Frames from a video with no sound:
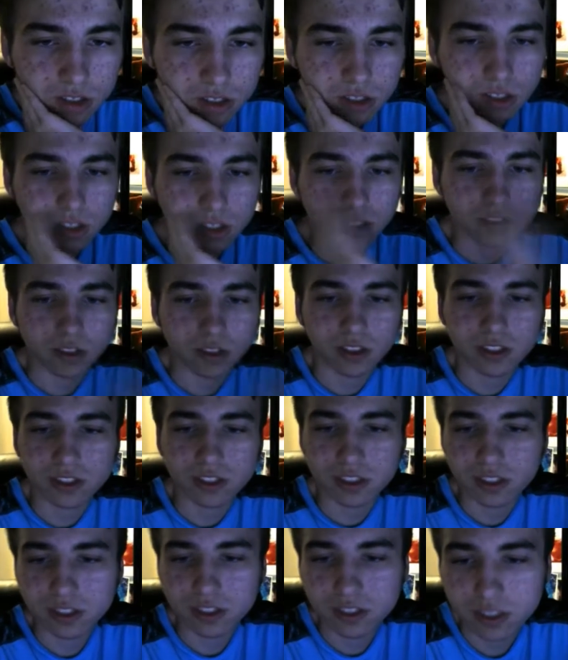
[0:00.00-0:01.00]
So this
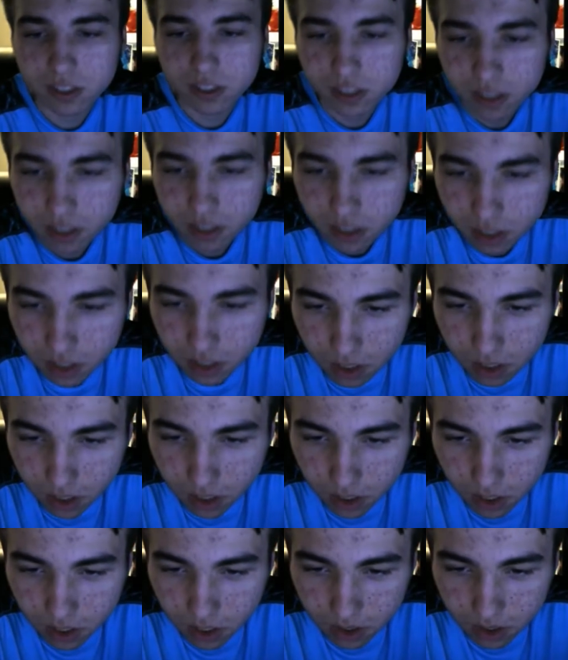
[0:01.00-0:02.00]
is
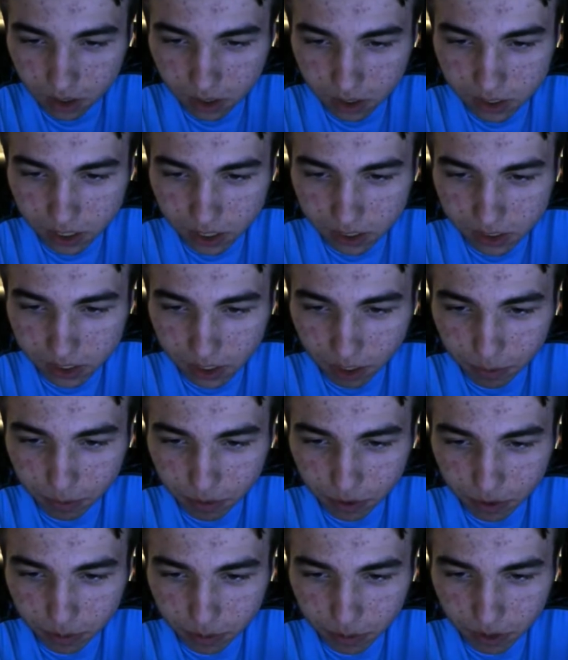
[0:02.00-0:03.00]
the test game we're
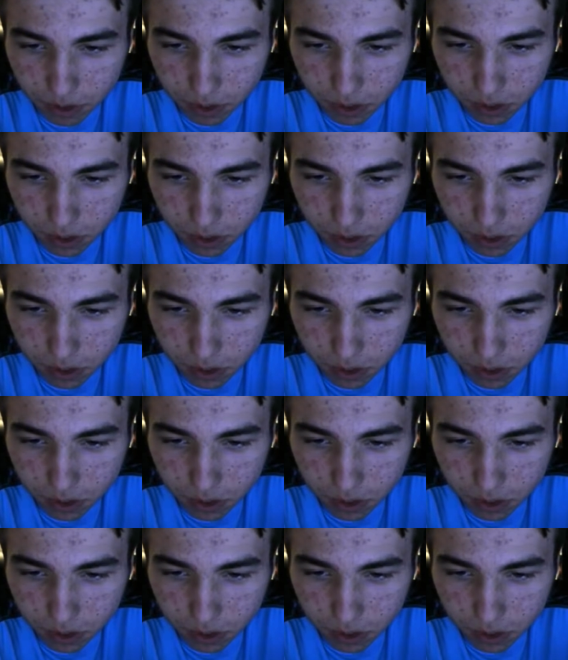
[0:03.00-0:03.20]
gonna play.